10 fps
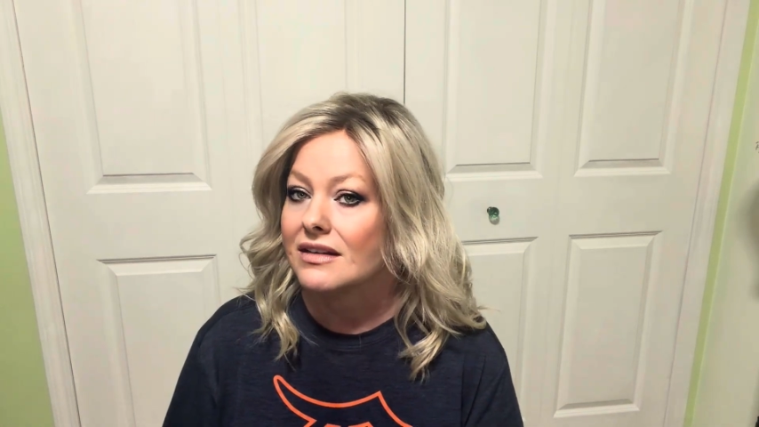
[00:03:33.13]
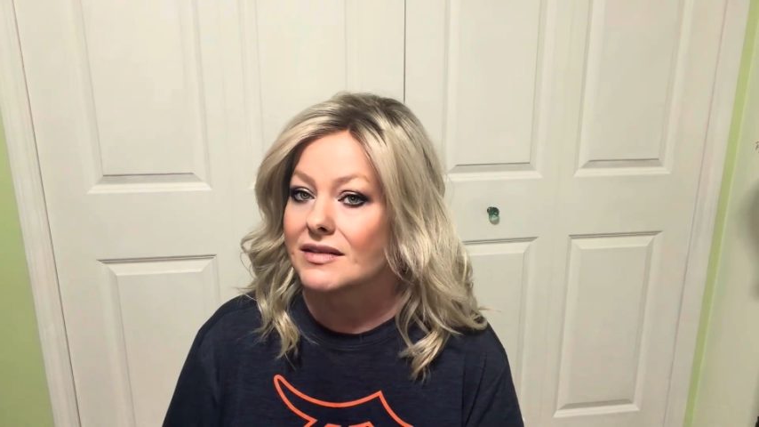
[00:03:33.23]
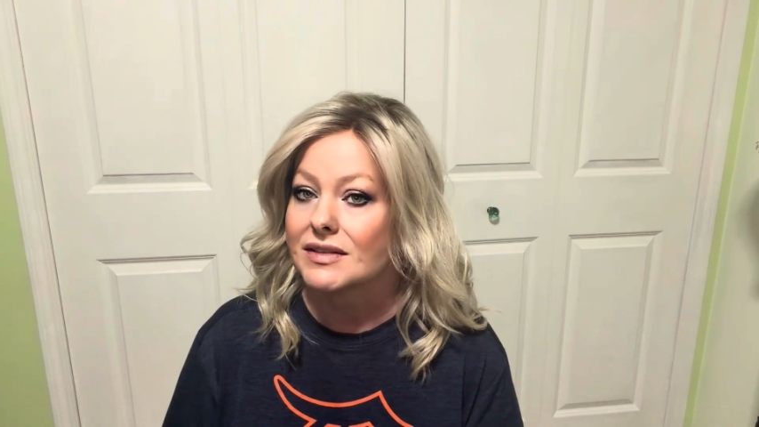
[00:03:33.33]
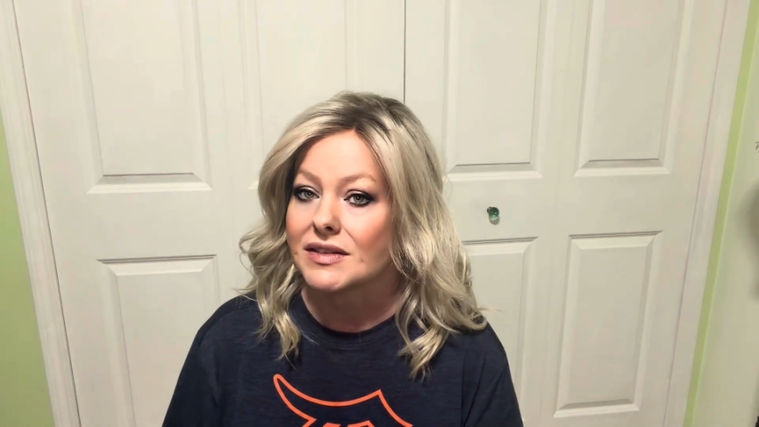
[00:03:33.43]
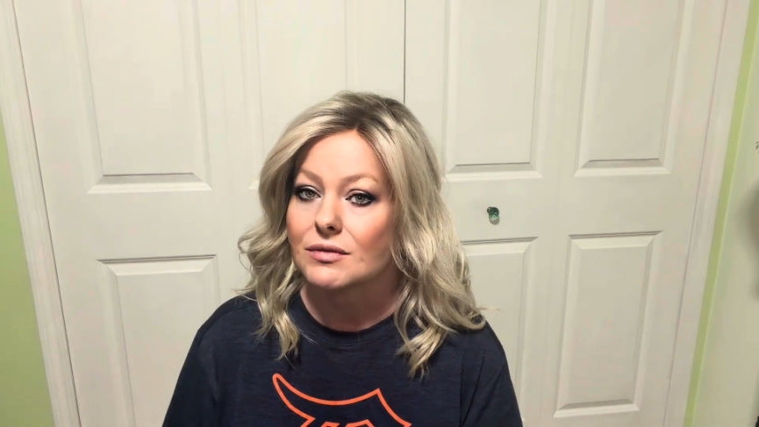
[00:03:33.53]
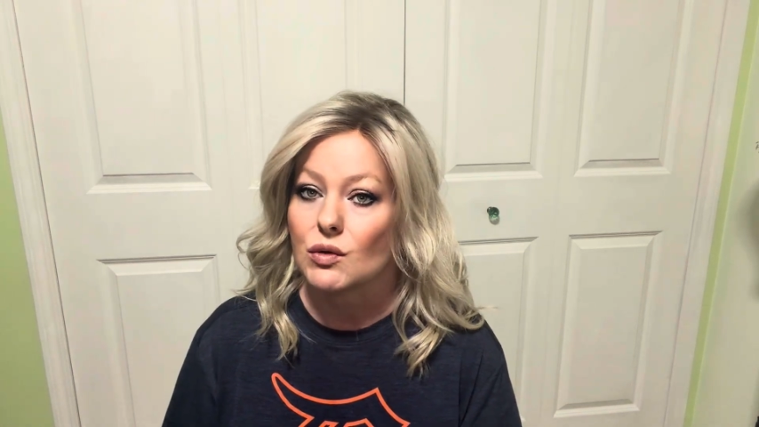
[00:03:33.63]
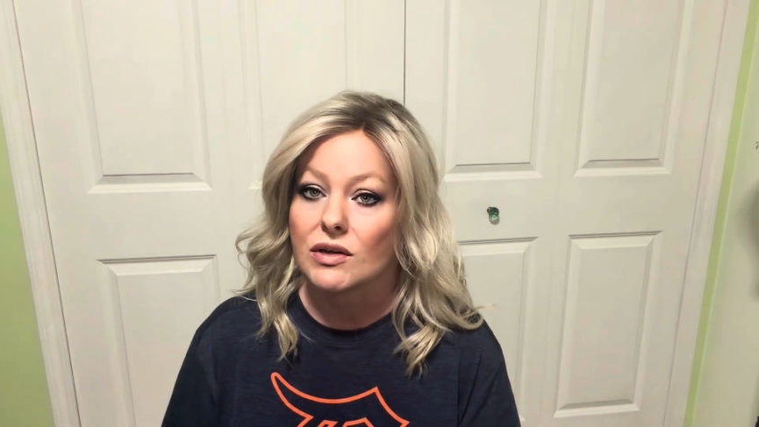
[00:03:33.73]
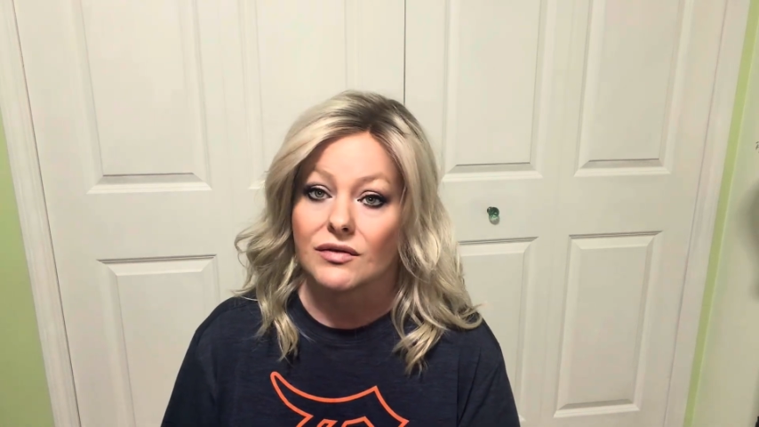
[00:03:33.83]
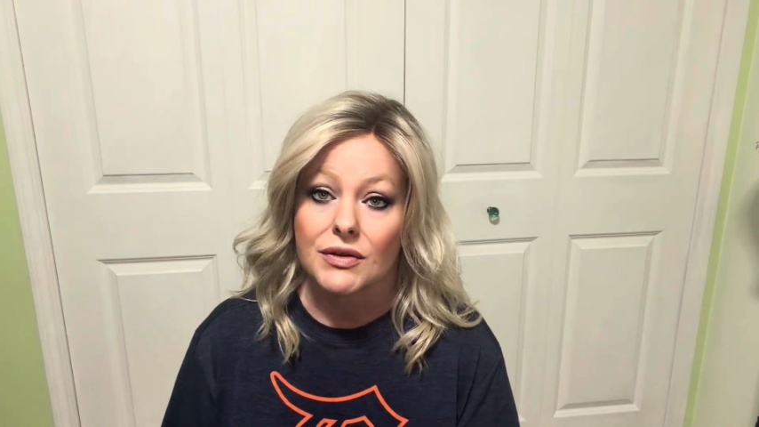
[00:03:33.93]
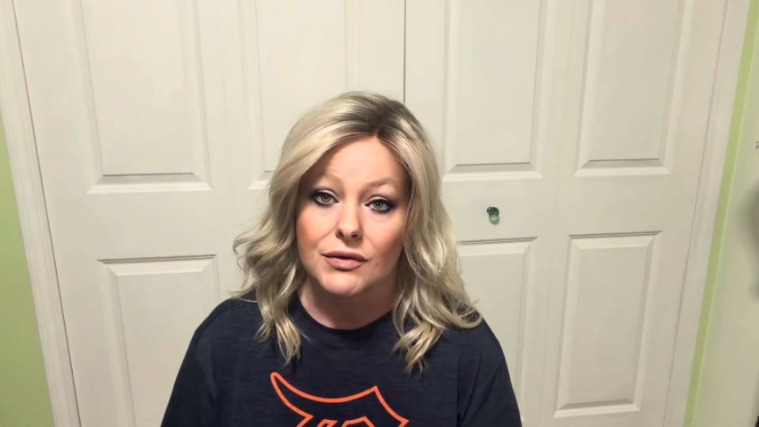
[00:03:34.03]
This is more
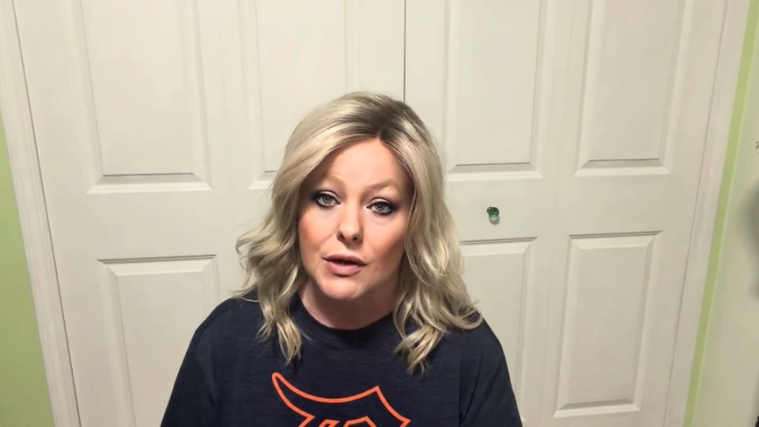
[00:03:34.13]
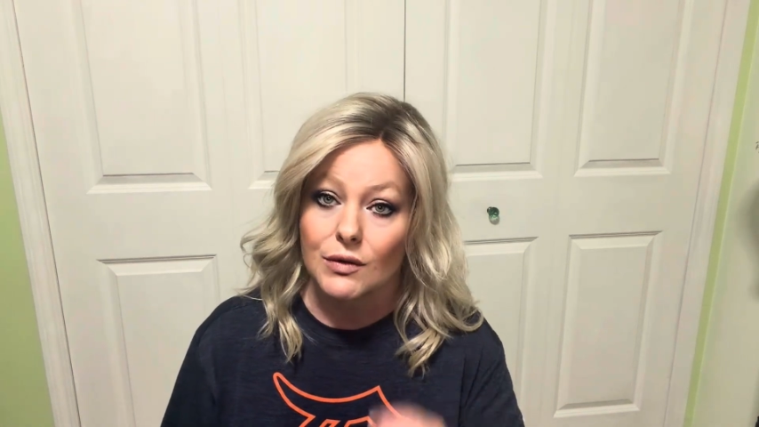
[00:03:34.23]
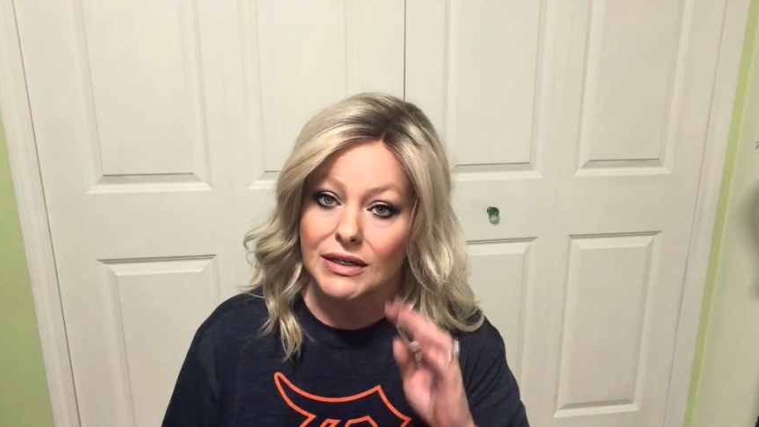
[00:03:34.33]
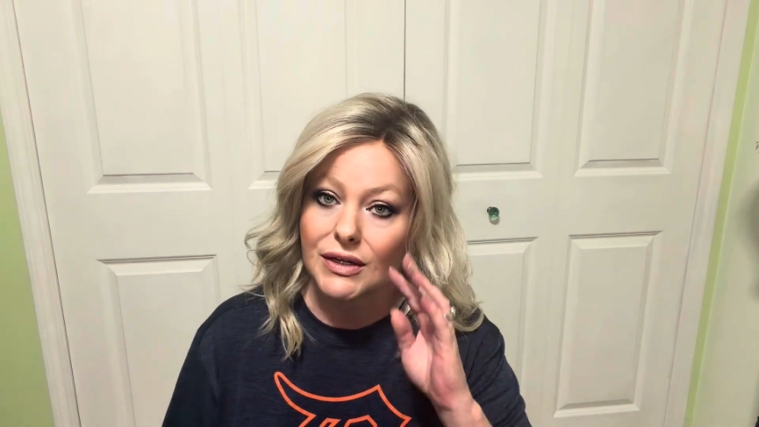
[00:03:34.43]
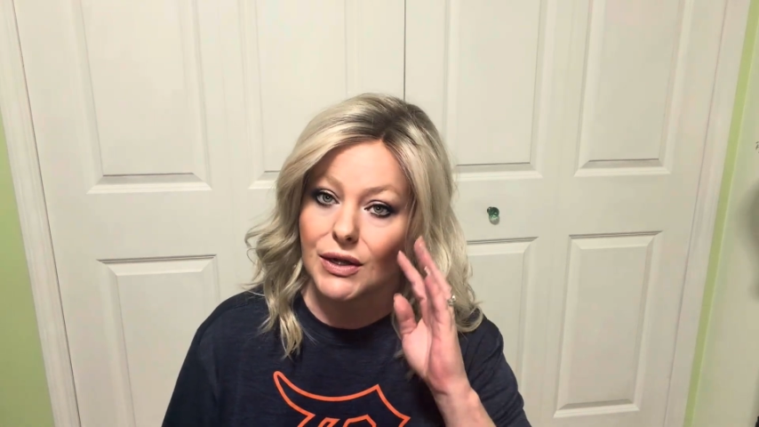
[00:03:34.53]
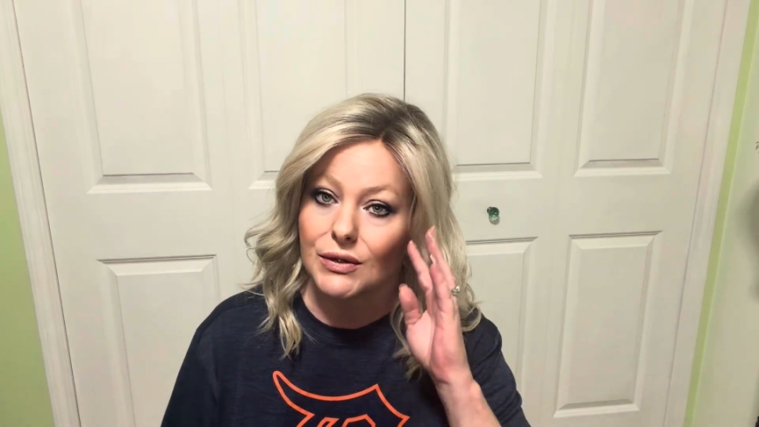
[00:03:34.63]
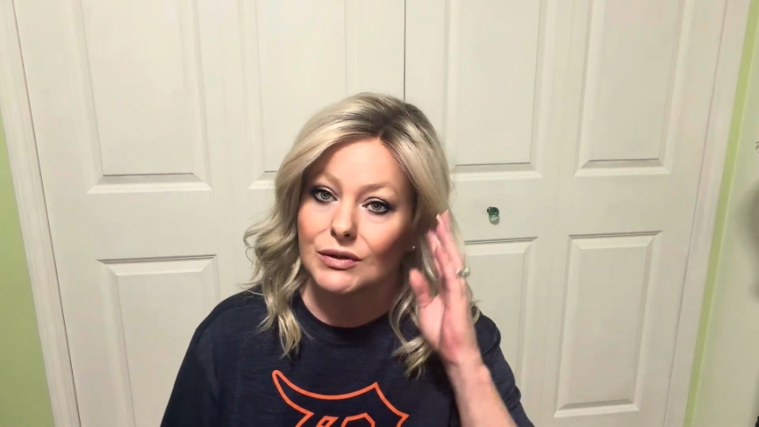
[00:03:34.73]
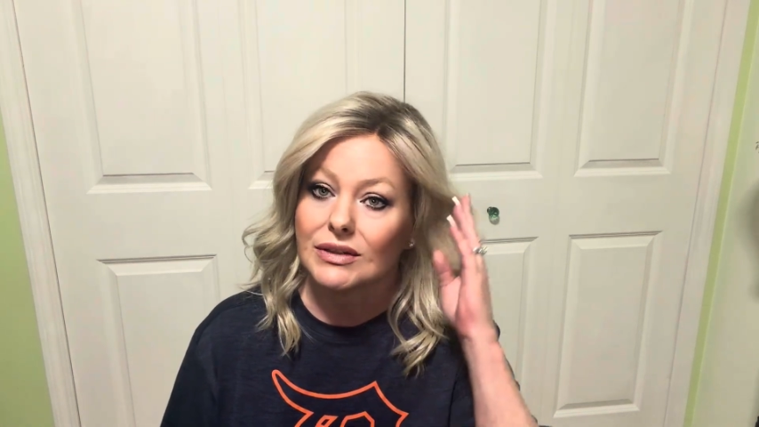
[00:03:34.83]
of a throw and go.